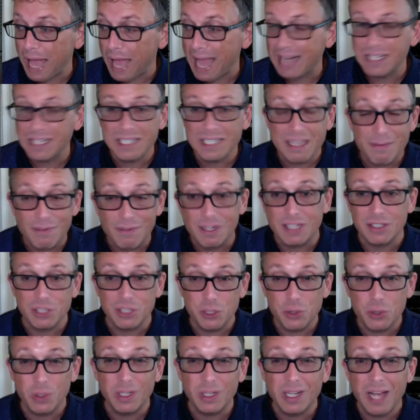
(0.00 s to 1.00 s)
activities
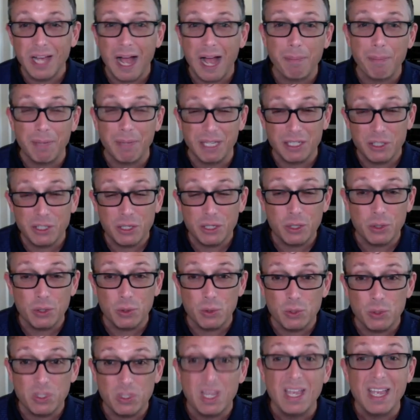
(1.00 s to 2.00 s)
that you can copy and
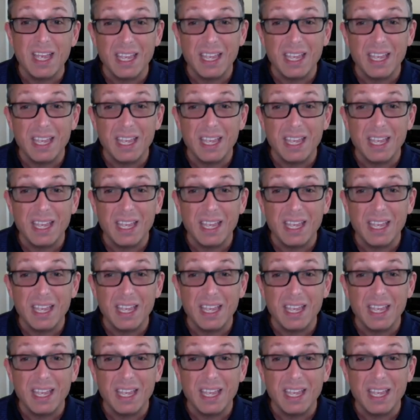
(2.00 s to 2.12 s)
use